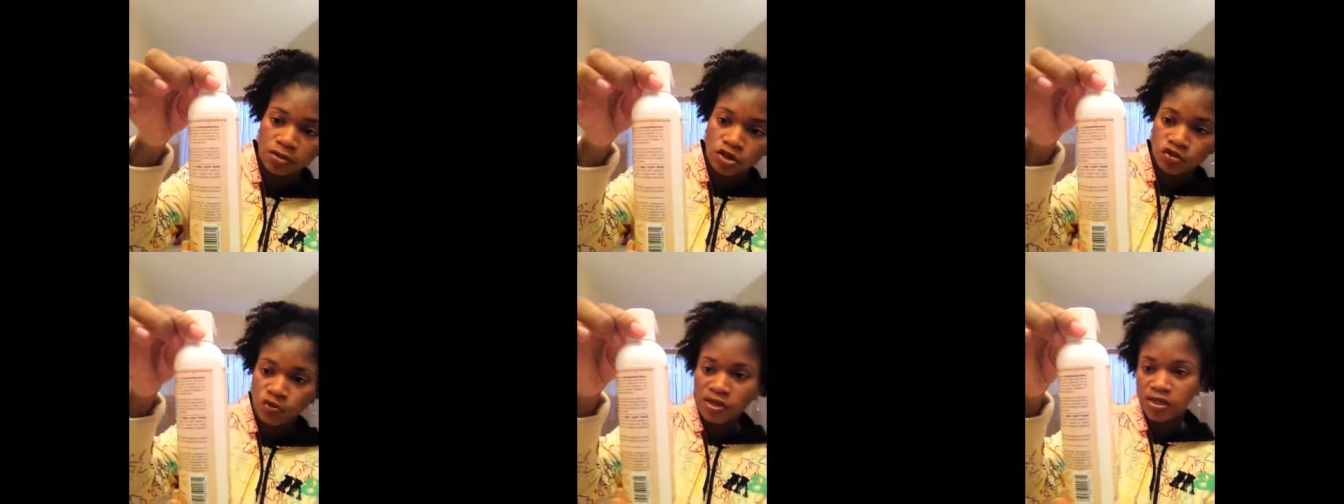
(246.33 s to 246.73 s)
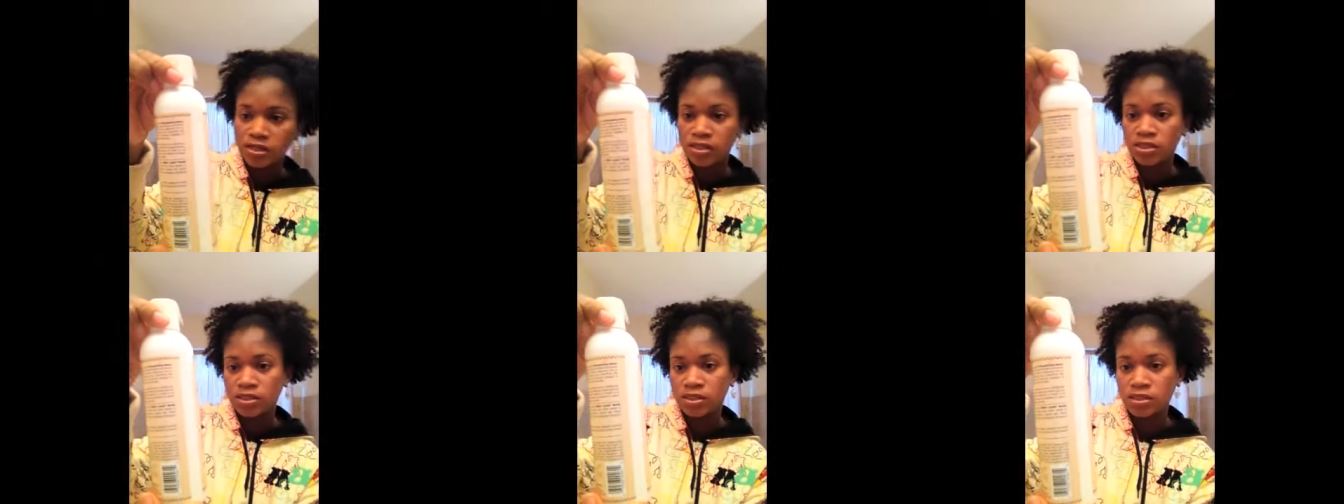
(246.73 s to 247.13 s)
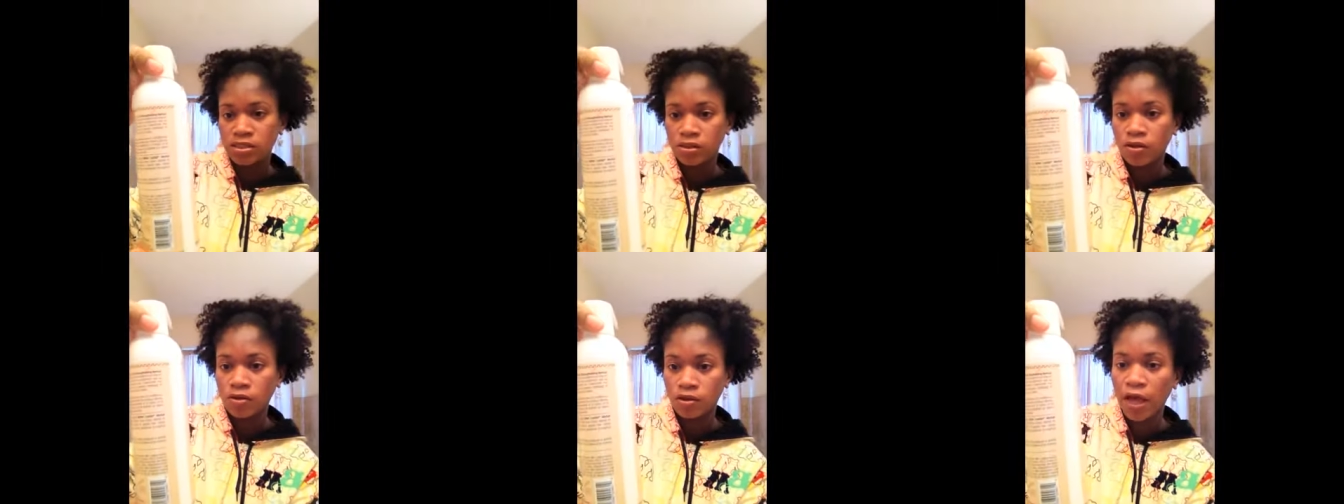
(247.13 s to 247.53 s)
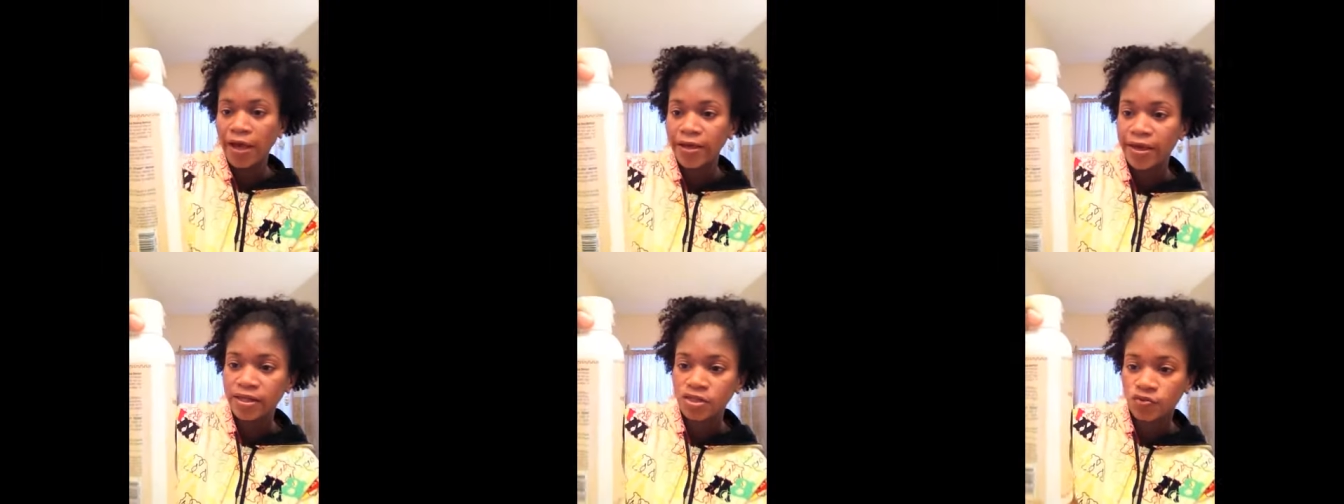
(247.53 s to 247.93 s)
Twist, oh,
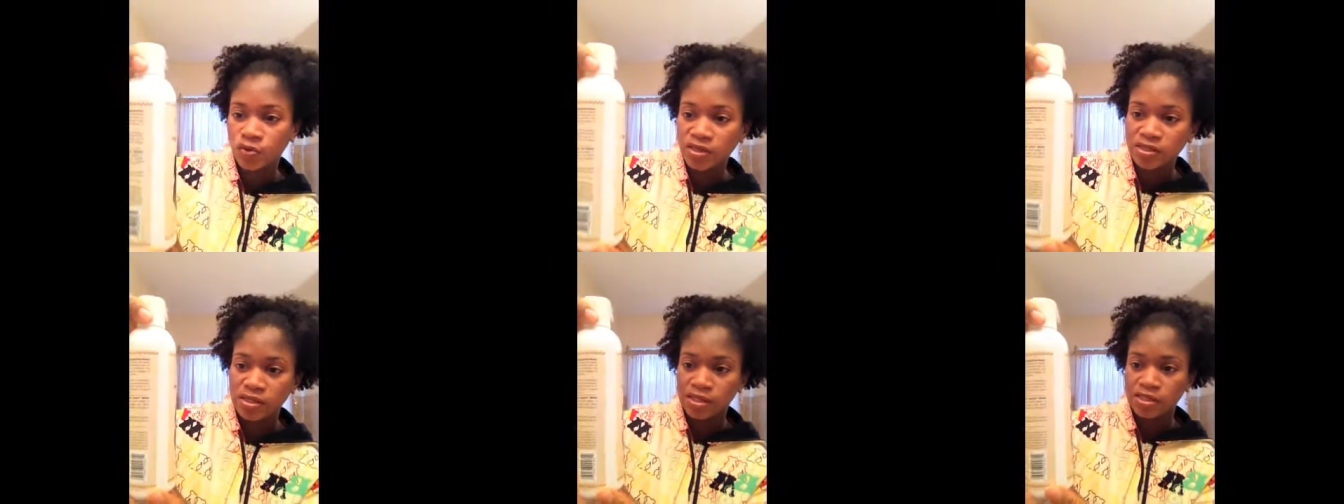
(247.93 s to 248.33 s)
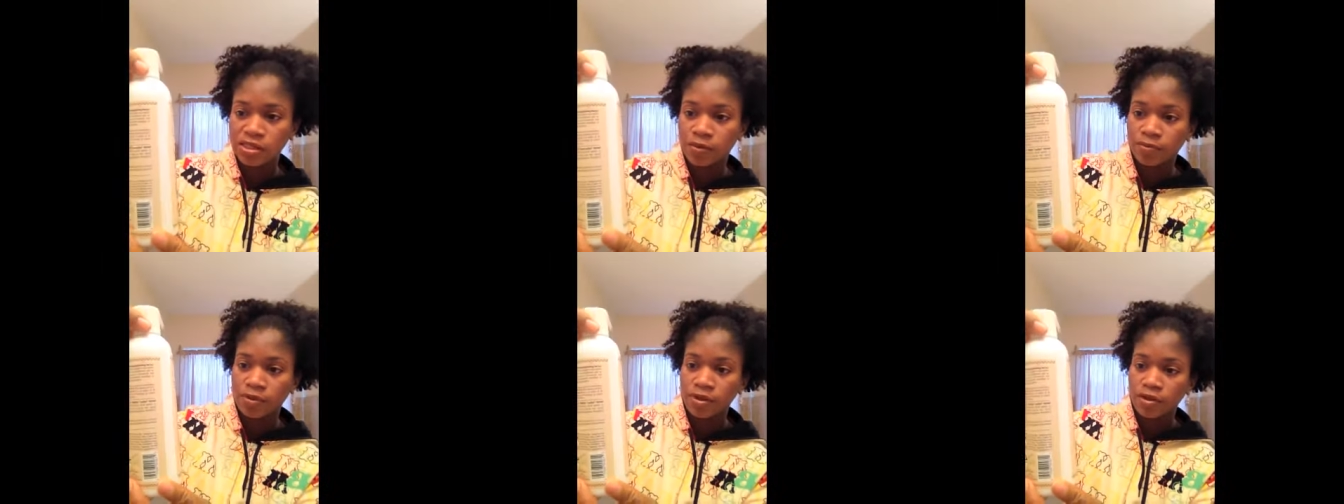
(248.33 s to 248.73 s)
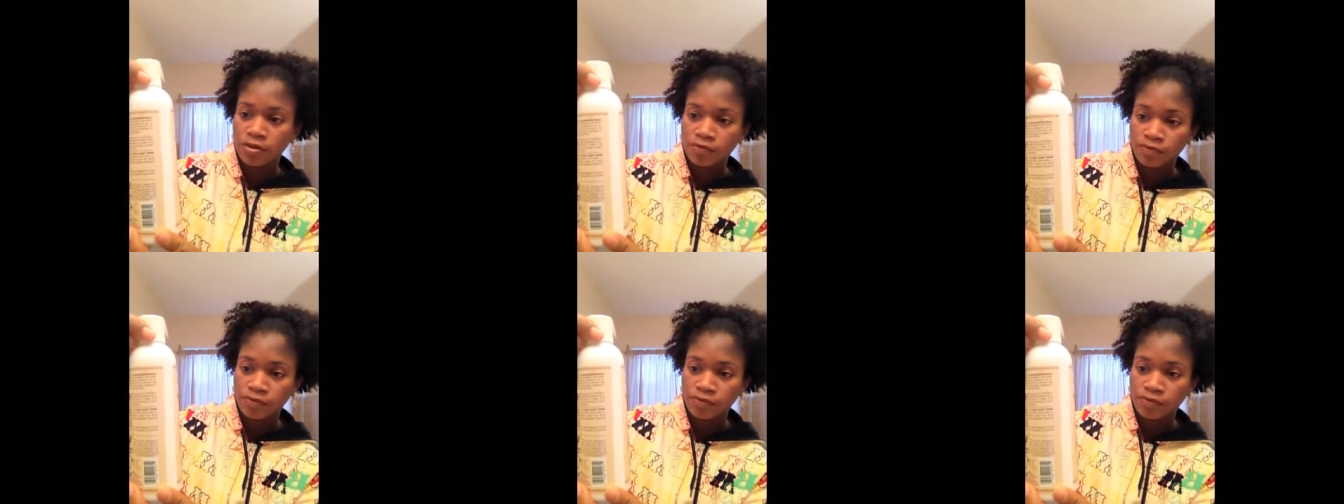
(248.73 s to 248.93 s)
lock and twist system.